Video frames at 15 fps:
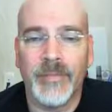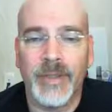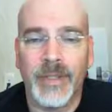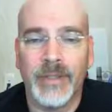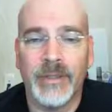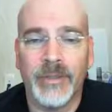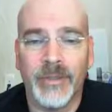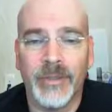
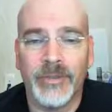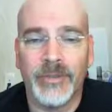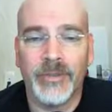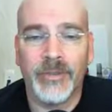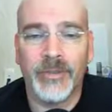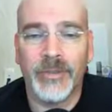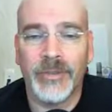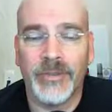And then
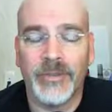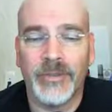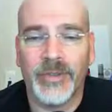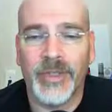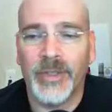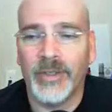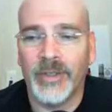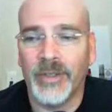
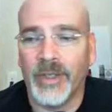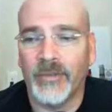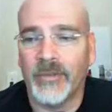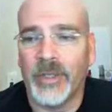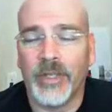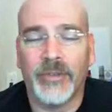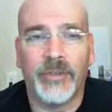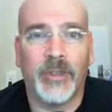I've
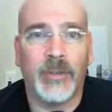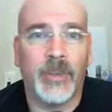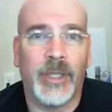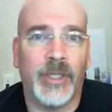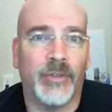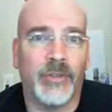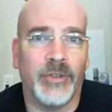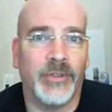lost all
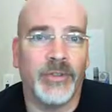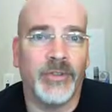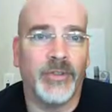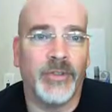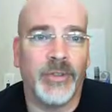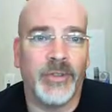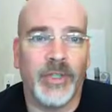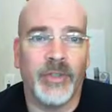patience.
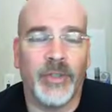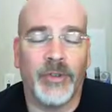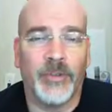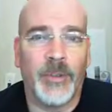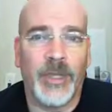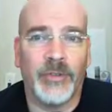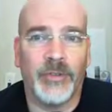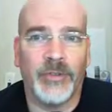I
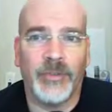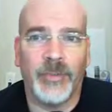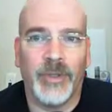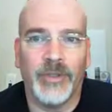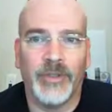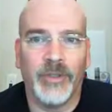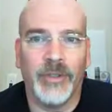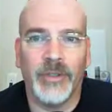lost patience
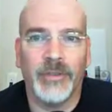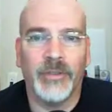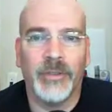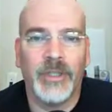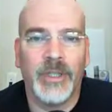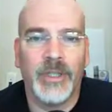months ago.